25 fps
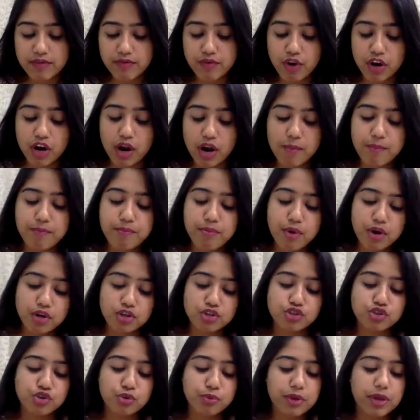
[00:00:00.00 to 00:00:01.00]
for our book
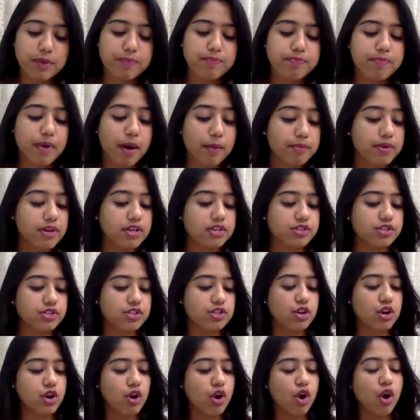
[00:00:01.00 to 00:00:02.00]
to be published?
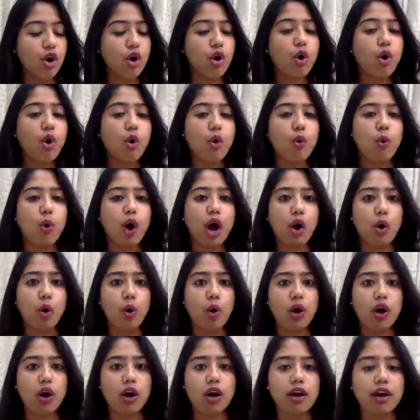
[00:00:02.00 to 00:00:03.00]
Oh wow,
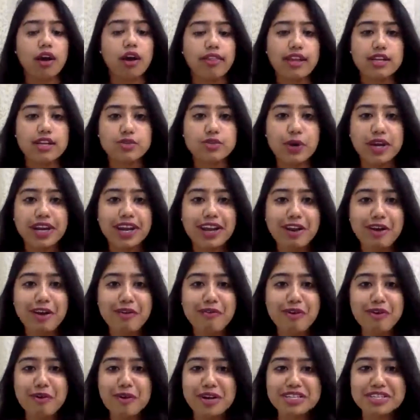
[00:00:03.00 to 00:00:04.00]
that's one hell of a
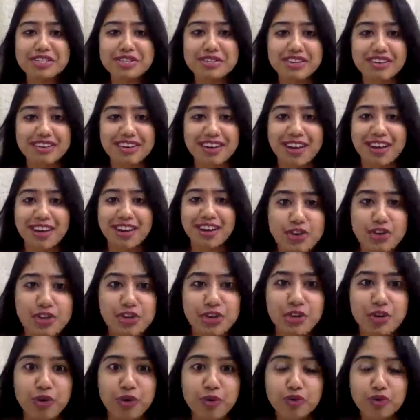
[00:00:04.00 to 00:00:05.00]
question.
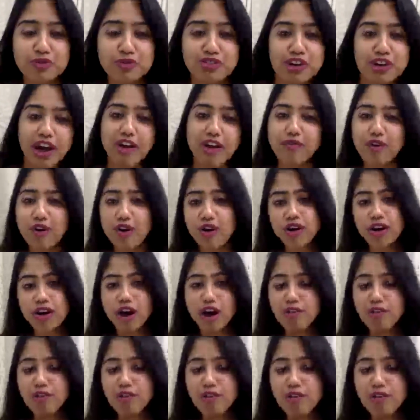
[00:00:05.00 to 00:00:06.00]
Huge. I covered half
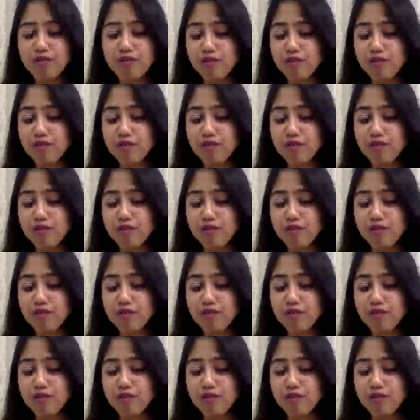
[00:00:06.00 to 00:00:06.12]
of it.